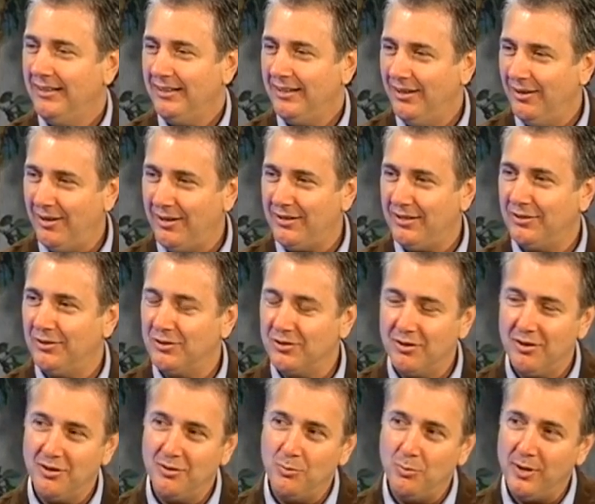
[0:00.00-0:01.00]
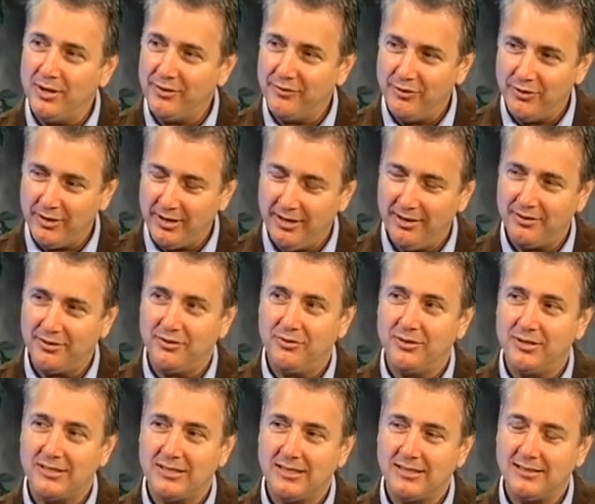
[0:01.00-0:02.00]
You know, I think those are all the wonderful
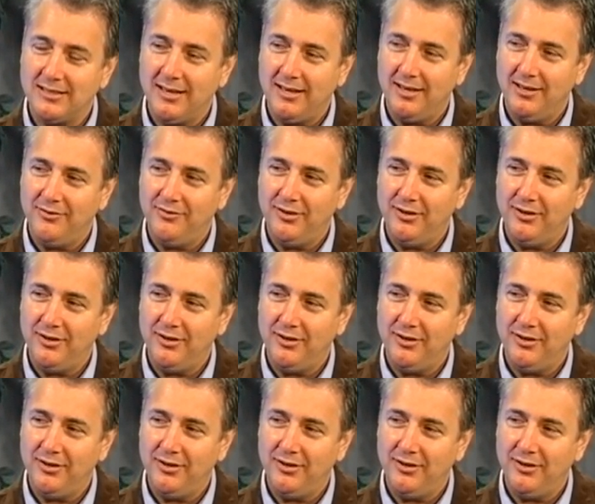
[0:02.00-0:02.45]
characteristics they have,